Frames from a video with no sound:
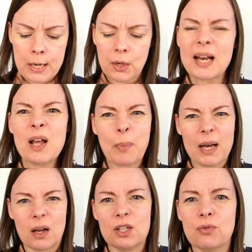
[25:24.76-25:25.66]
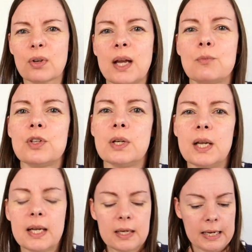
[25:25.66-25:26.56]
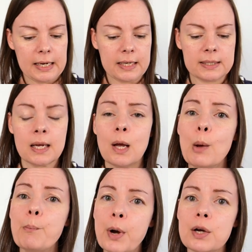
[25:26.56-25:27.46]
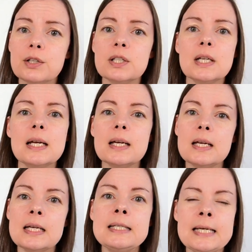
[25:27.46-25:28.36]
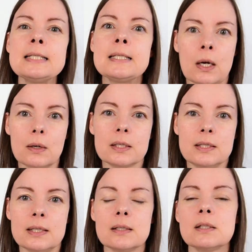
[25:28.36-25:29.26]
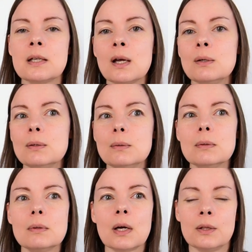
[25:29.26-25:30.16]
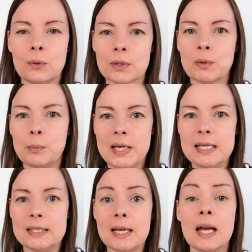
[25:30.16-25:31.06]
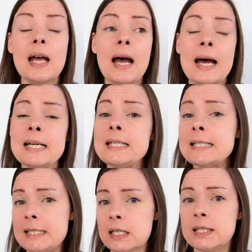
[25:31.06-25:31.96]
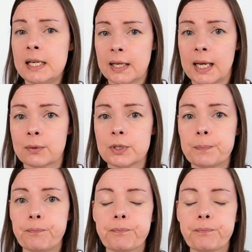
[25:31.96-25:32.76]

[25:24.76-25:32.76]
it look a little bit lighter on camera than it is, but it is dark still, so I thought that would be easier. And it is 16 count.